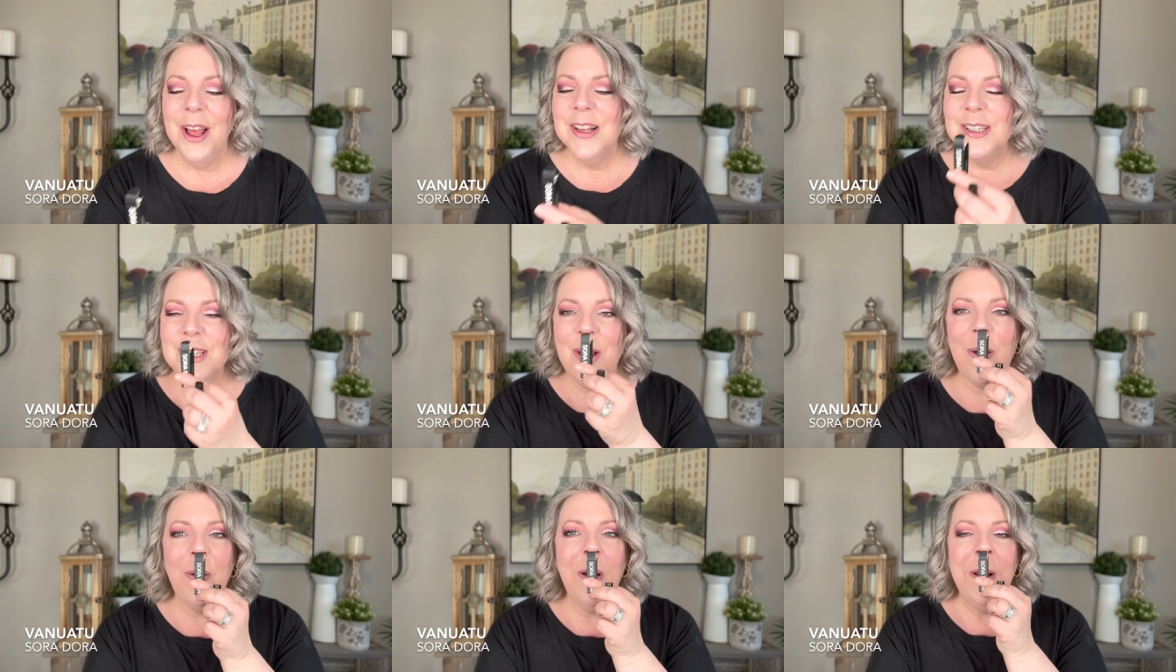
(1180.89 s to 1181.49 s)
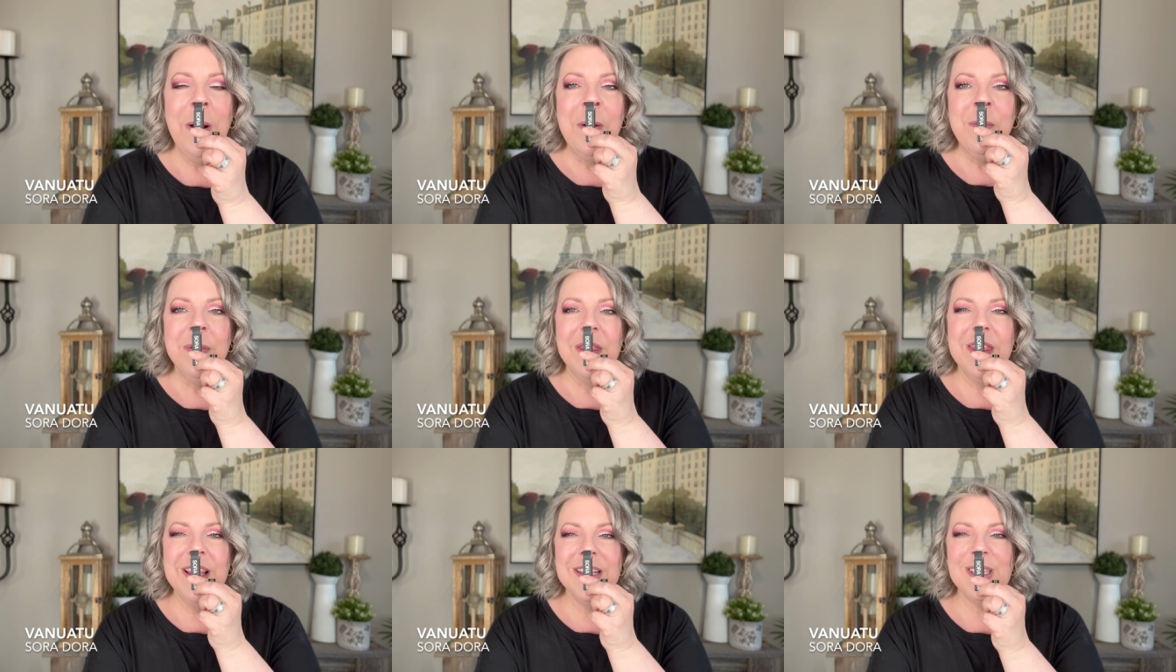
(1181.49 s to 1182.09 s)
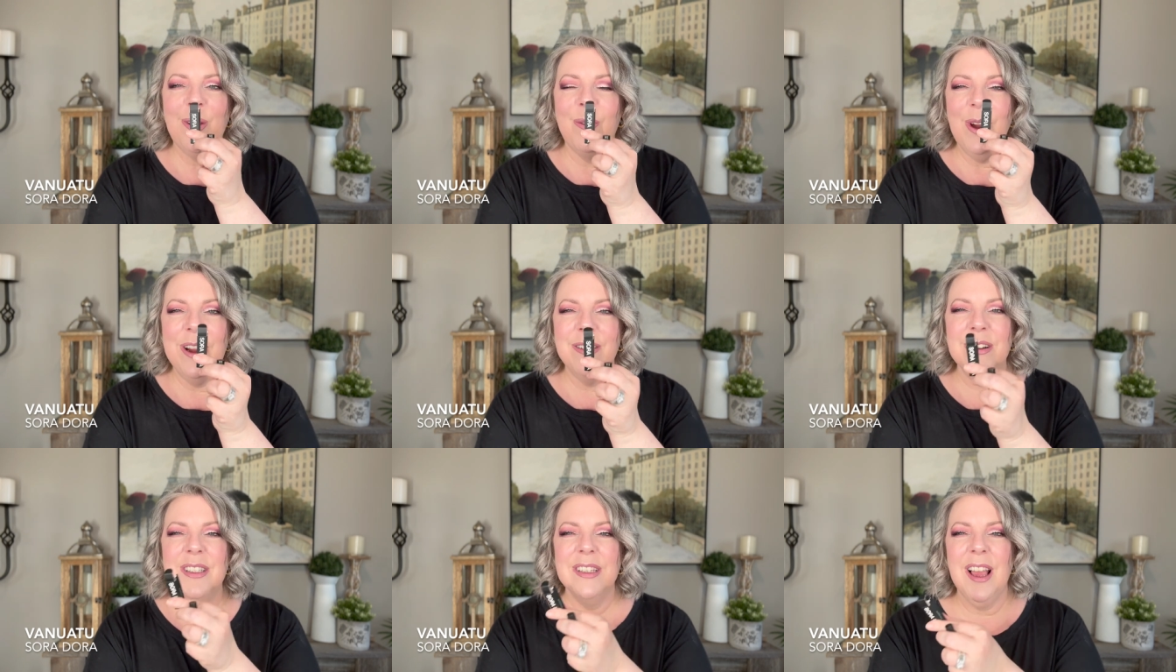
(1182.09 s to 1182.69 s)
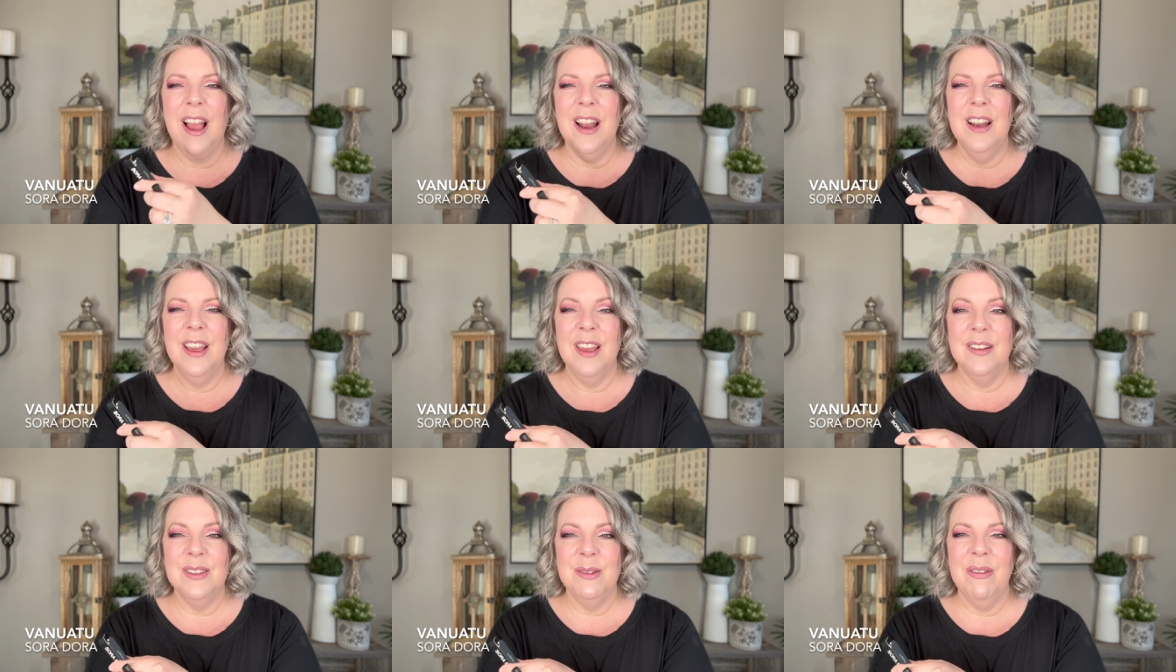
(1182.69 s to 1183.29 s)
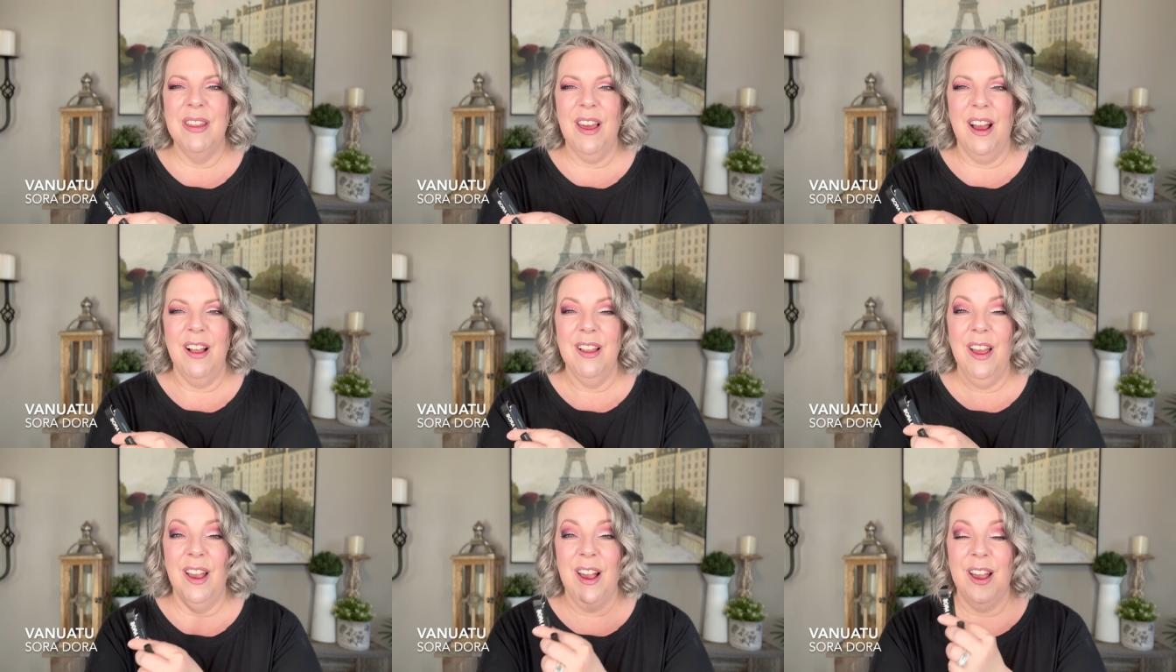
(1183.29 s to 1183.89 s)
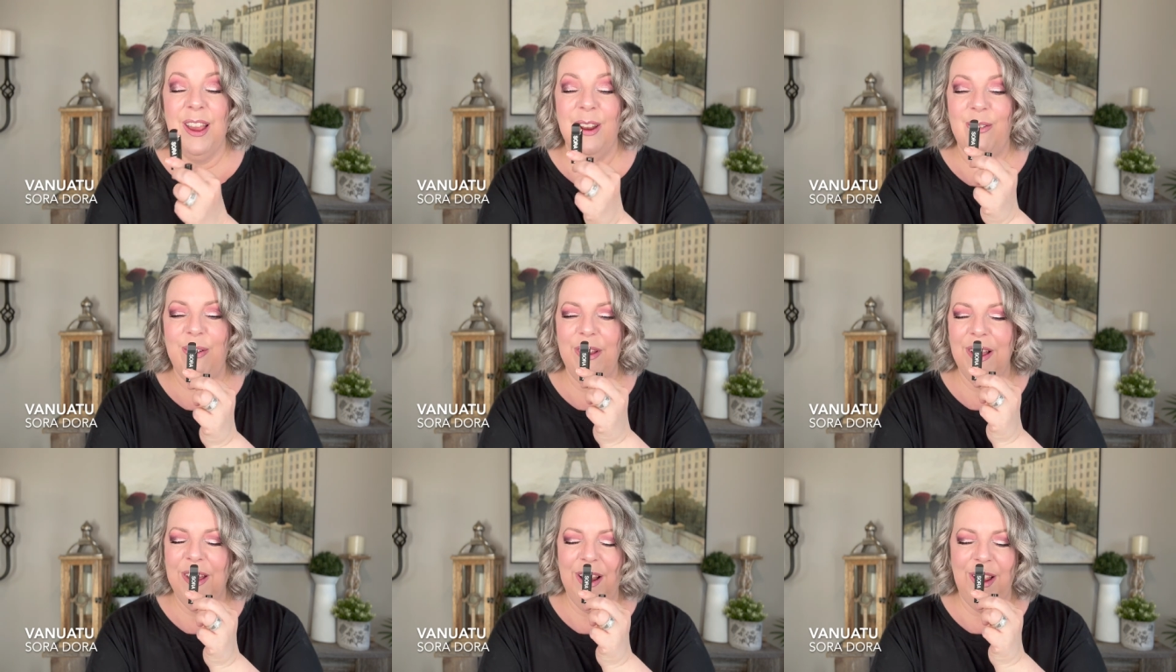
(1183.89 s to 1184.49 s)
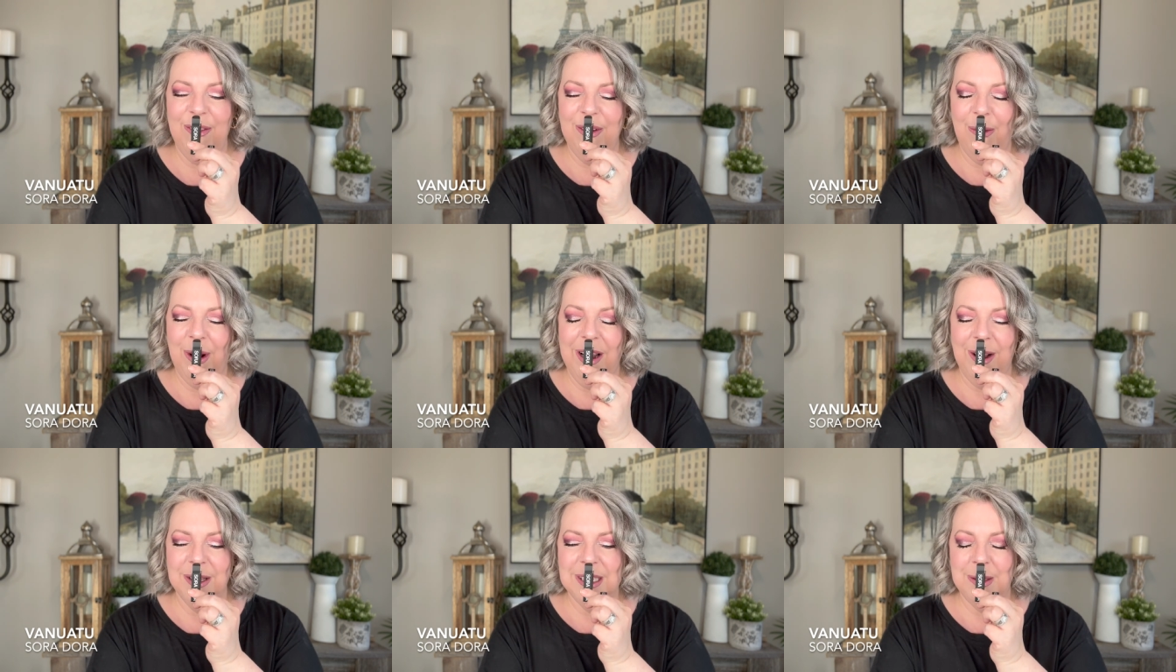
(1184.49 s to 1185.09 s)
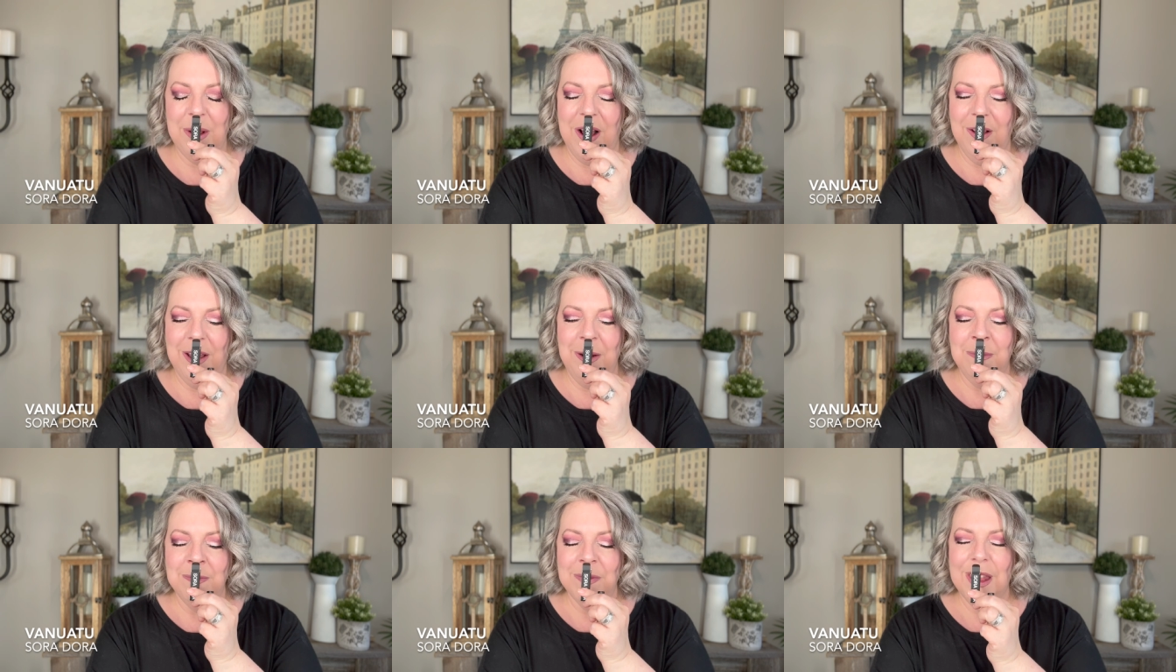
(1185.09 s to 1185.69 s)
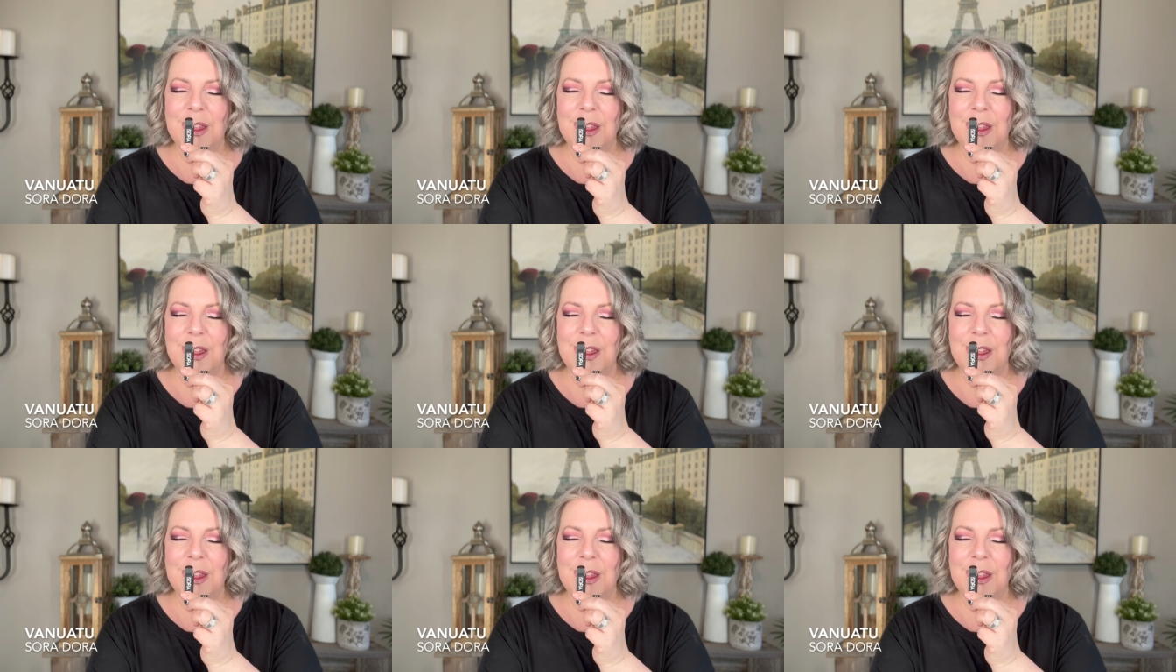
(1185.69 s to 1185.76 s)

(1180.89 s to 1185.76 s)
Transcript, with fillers: So this fragrance kind of gives me that. Like I can feel it even when I smell it.